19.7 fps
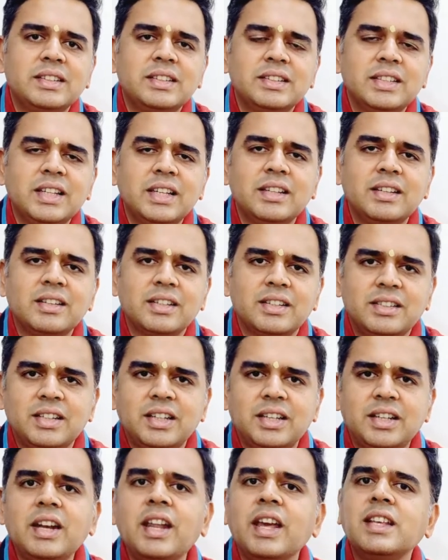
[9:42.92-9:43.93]
there.
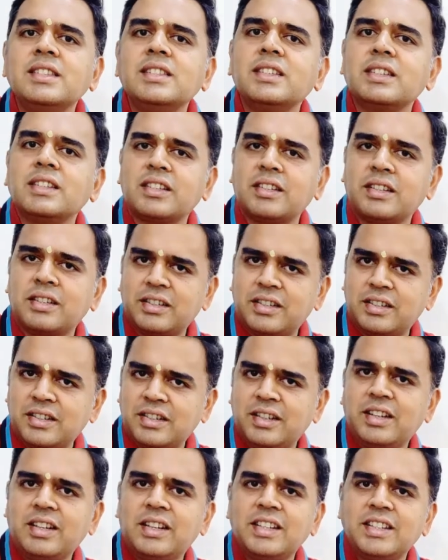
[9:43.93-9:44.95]
The danger
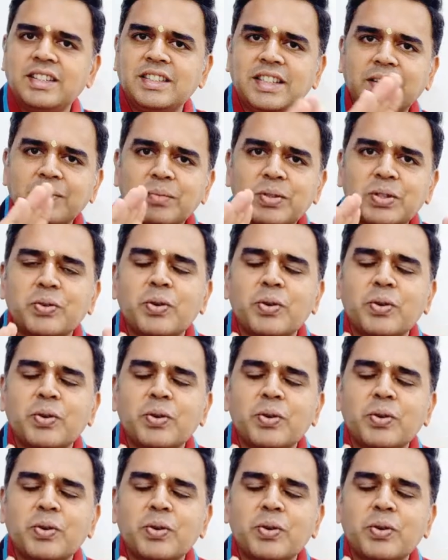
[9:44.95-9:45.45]
seems